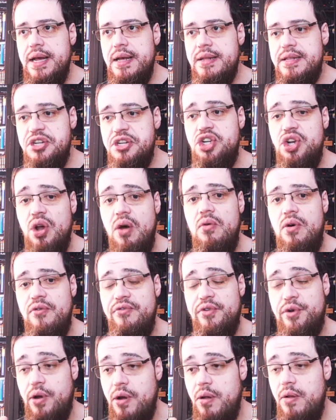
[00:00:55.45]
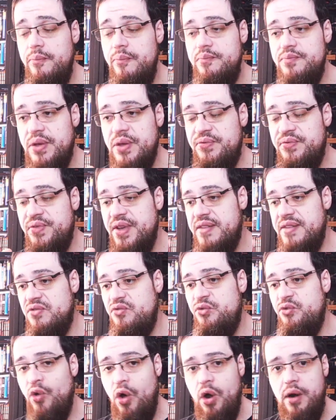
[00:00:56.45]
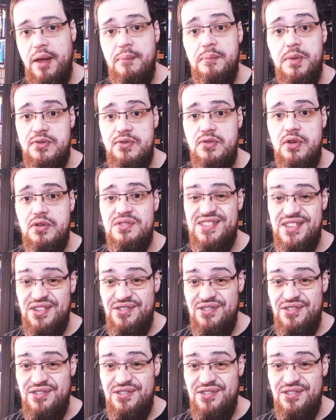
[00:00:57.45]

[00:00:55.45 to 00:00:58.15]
The show overall, the first four episodes,